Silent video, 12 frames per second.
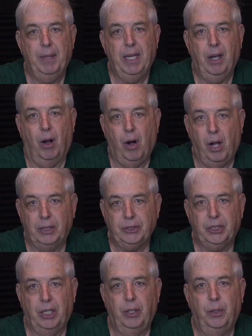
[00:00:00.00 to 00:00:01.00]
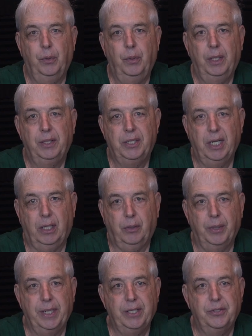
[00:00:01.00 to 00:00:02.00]
be also
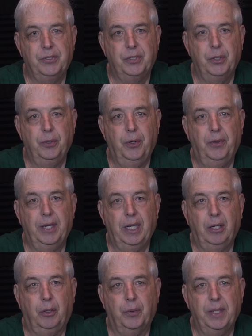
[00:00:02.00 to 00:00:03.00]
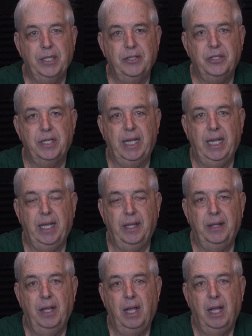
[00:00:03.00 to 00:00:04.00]
decreased due to the increase
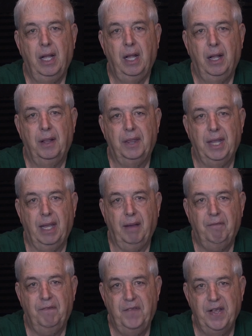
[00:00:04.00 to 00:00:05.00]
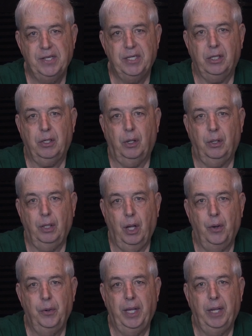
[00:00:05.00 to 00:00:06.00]
in the physical
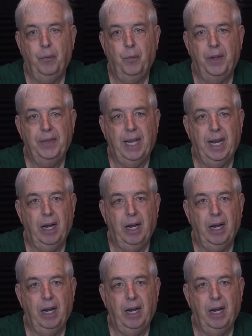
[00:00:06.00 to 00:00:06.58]
loading when the